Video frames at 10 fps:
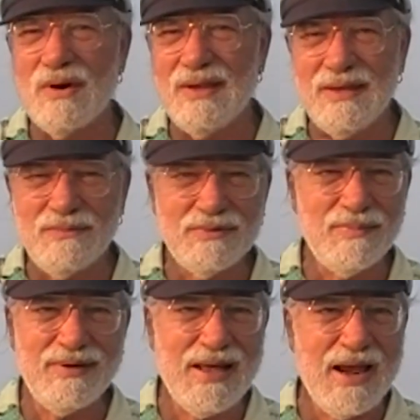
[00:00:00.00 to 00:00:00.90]
walking in with a
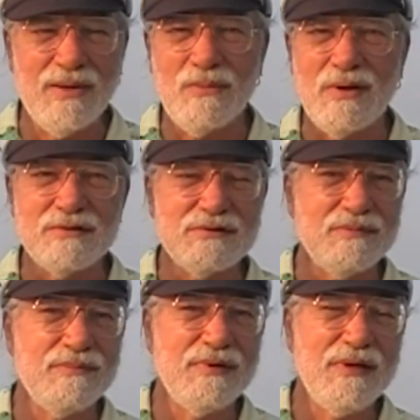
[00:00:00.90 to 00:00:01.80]
banana while
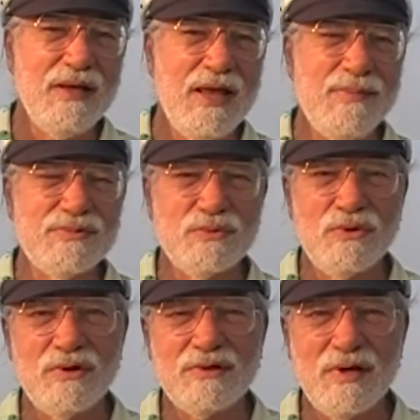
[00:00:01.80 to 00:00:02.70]
some apes were
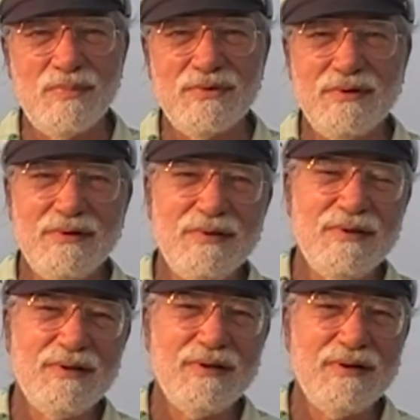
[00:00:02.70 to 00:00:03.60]
hooked up
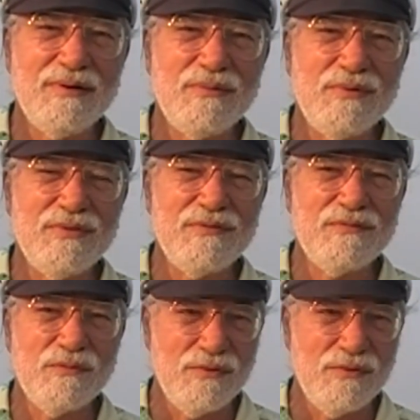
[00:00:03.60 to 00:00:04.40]
with